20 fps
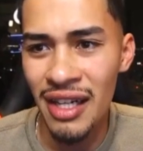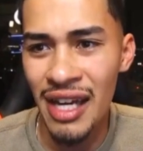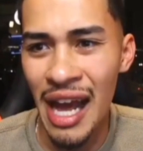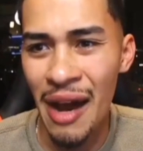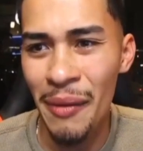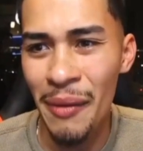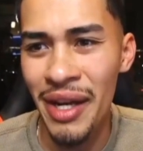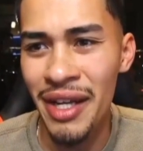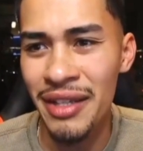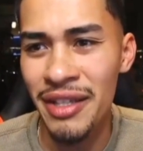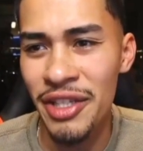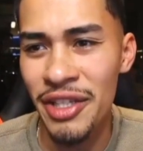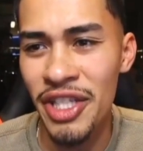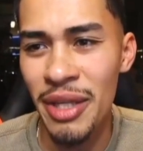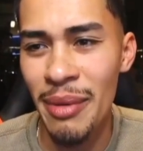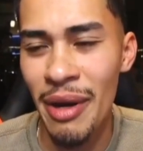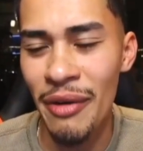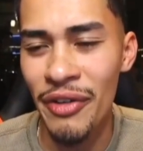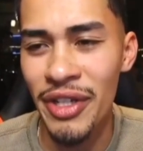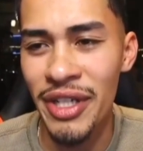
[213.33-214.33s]
Now I hit the gym
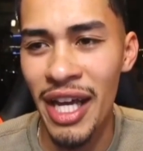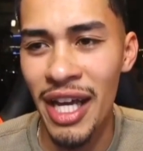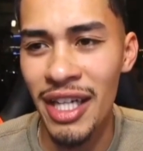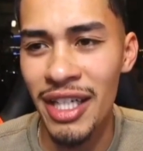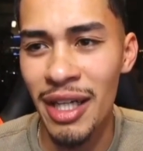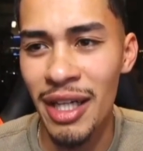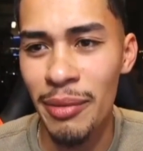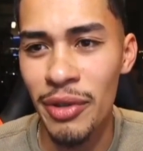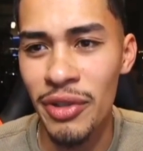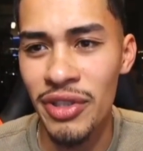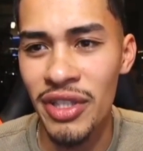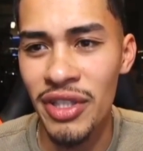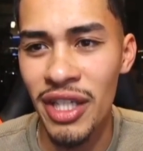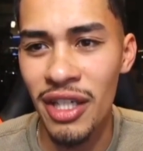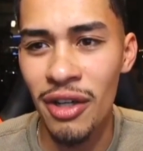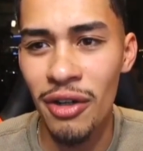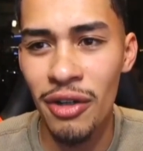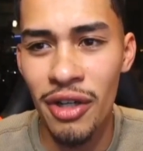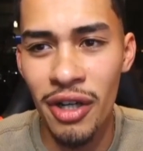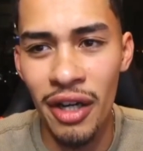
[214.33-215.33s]
every day, W.
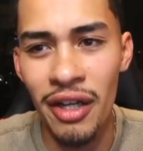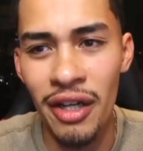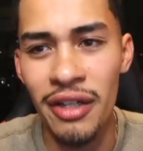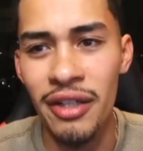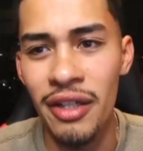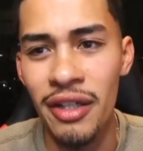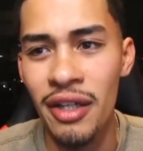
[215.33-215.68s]
Sneako. Good.